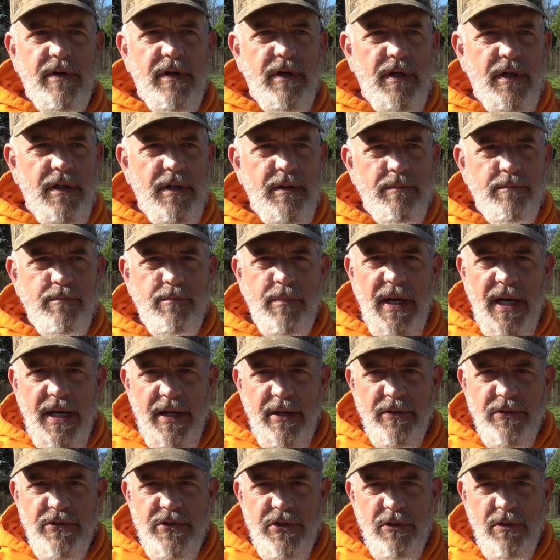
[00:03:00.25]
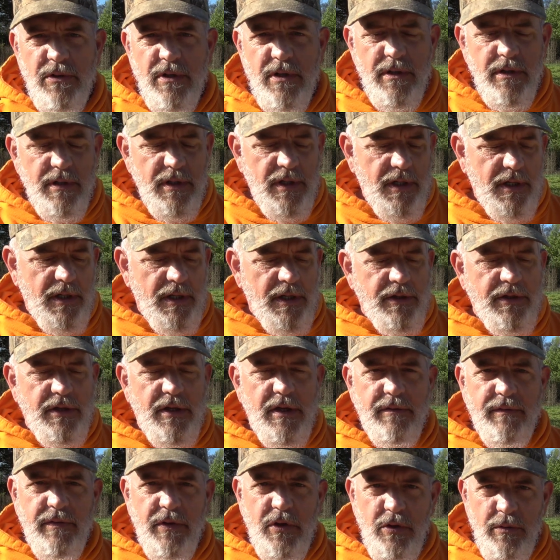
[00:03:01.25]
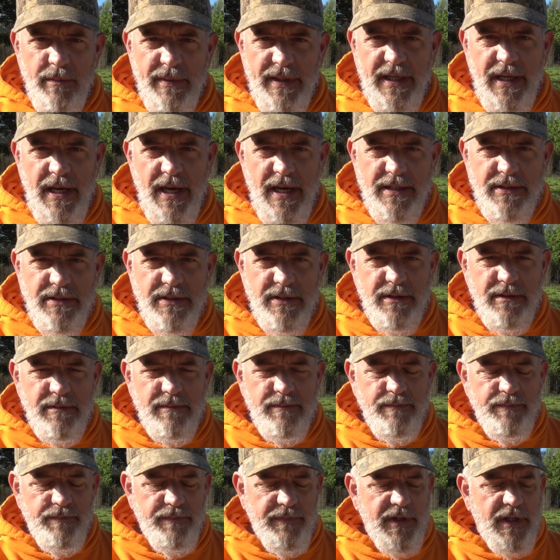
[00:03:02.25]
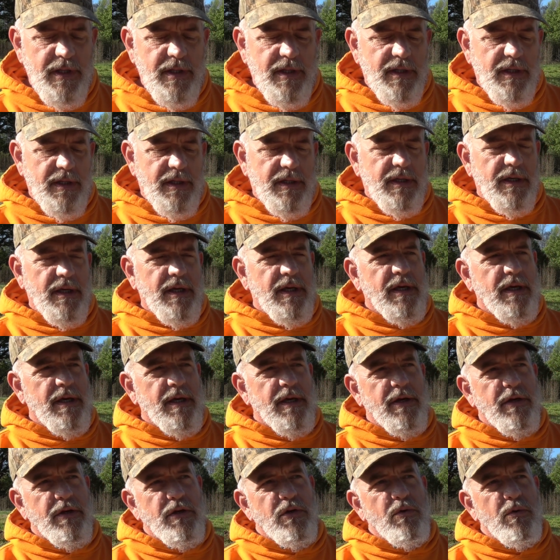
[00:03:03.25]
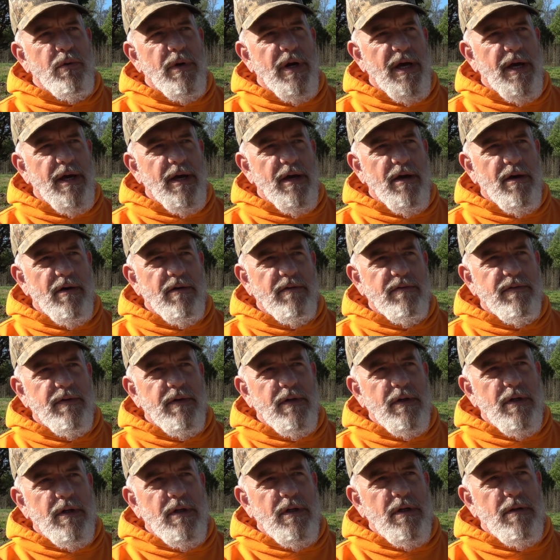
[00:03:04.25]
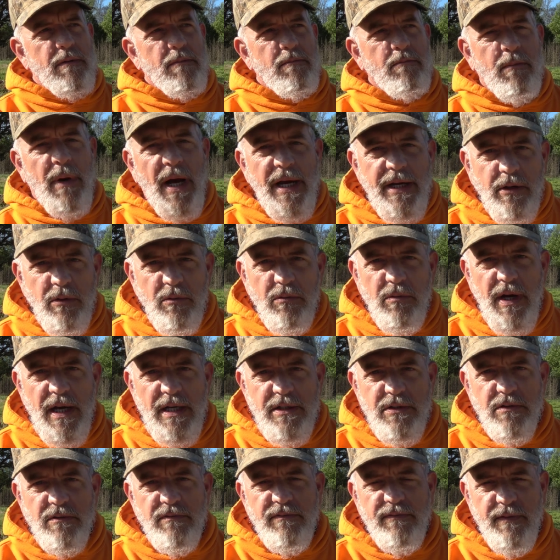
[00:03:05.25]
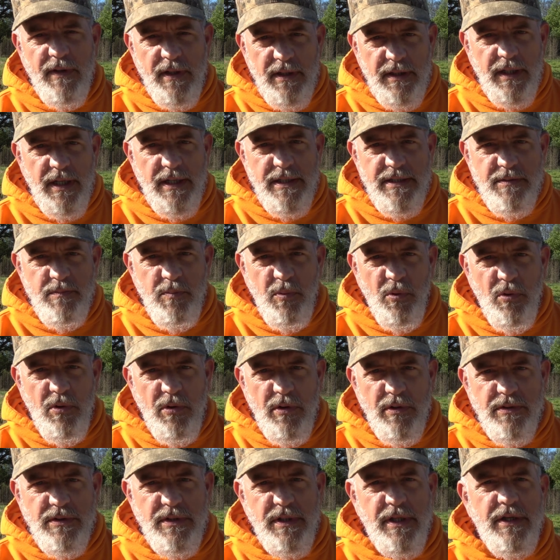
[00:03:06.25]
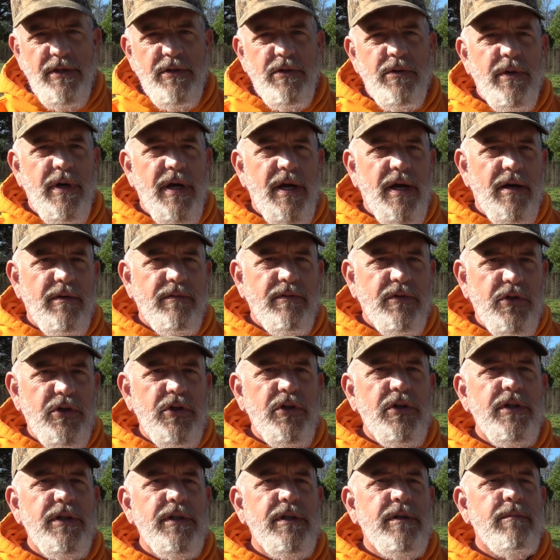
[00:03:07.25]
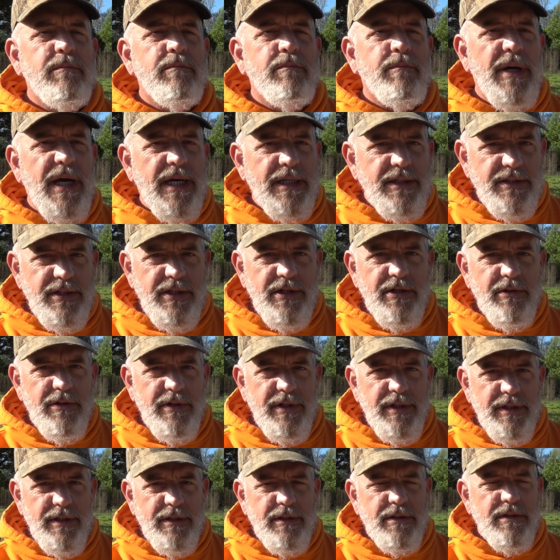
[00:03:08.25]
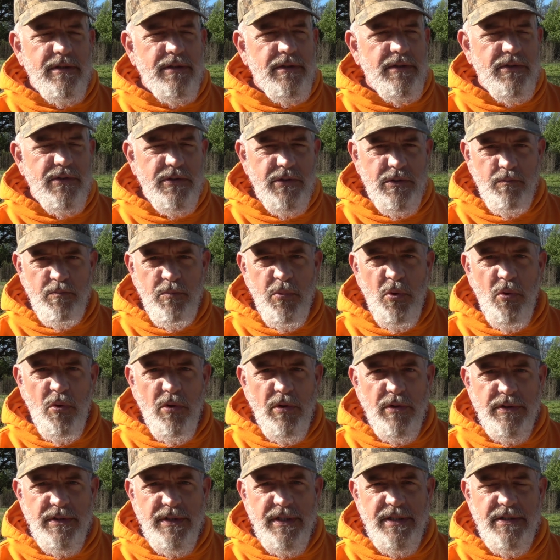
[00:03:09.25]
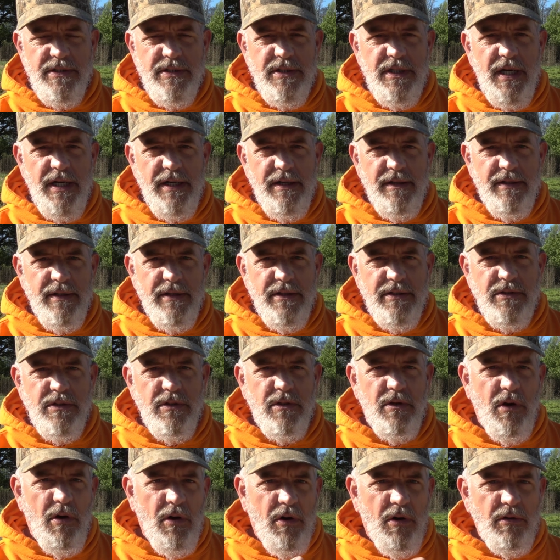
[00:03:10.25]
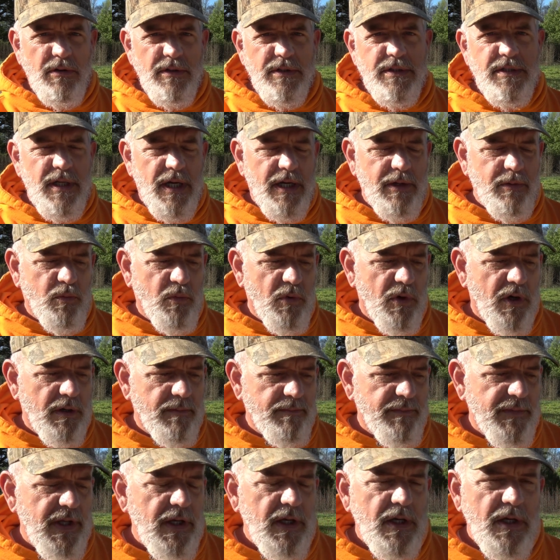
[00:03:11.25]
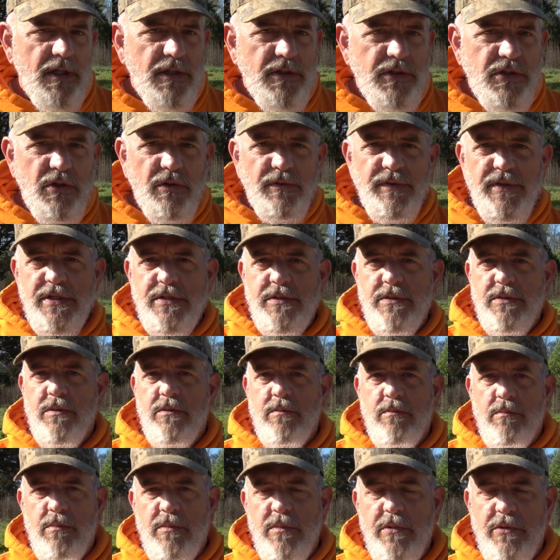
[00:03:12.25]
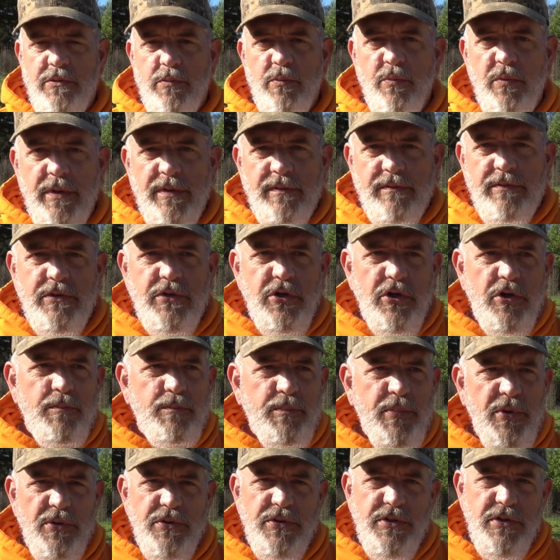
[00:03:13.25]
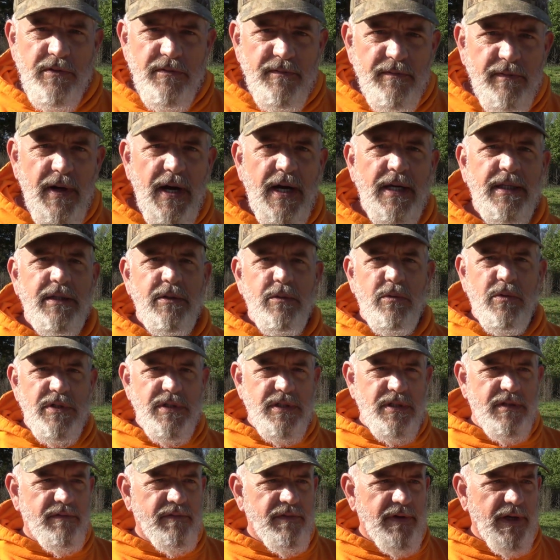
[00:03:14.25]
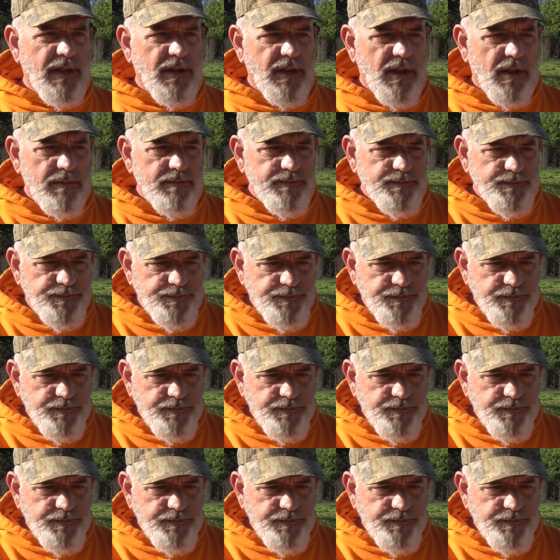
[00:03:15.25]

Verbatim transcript: biochar, you have humic acid, you have mycorrhizal fungi spores, and you have good bacteria spores inside of this, all inside one. So this, when Dirt Booster finally was developed,